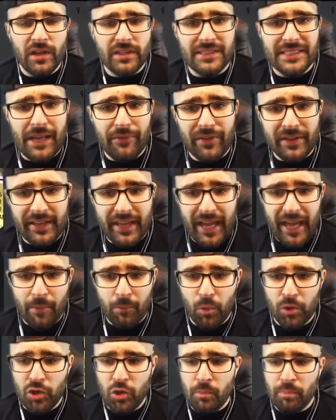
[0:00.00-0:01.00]
on seven
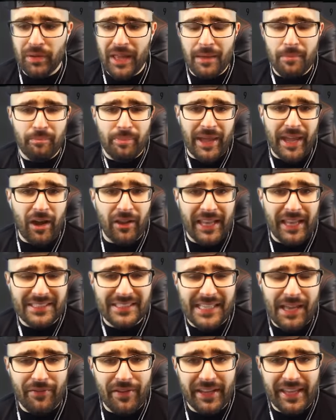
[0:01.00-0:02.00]
chem, when you play Bale at
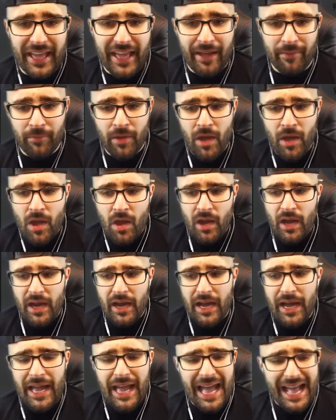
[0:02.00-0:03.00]
seven chem,
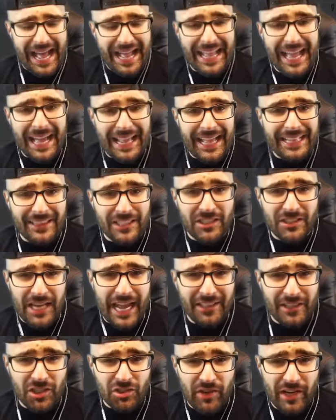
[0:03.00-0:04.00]
Uh, at, at, the,
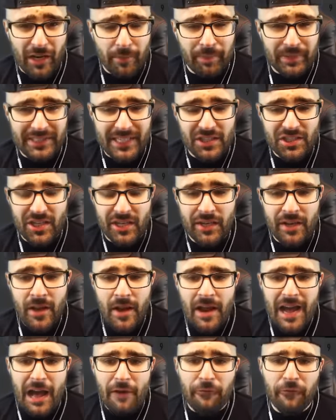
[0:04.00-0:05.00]
at the striker position,
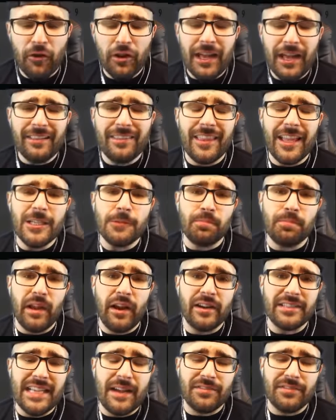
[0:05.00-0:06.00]
I feel like these
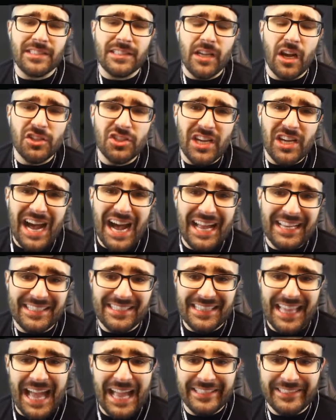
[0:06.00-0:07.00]
players have such high
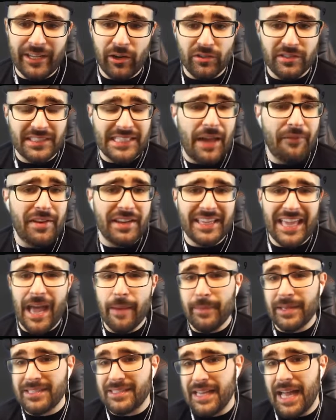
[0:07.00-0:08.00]
stats that on seven
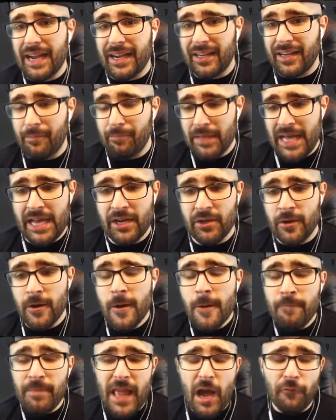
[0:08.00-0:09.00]
chem, it's not going to matter.
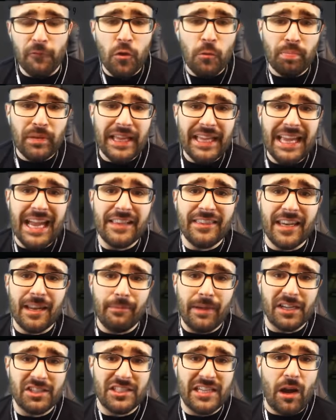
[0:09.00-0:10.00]
Now, if you play Anthony
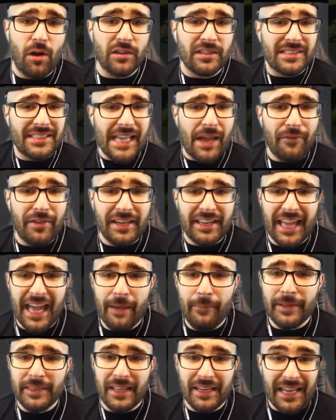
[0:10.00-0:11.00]
Martial on seven
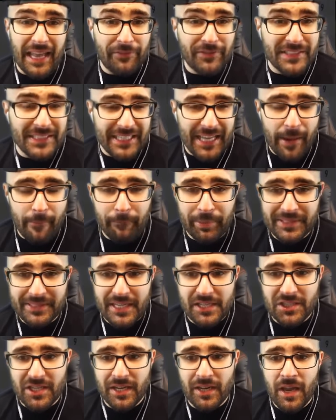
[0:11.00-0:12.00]
chem at the left C M
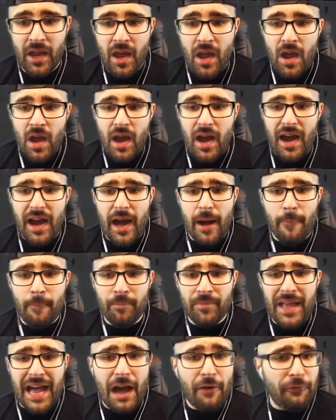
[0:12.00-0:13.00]
position,
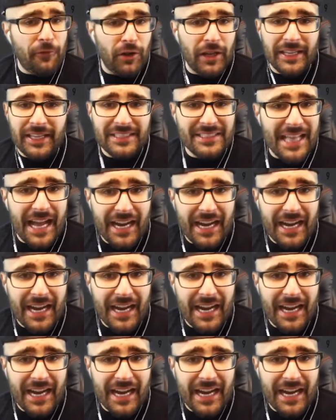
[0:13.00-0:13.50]
um, I feel like it's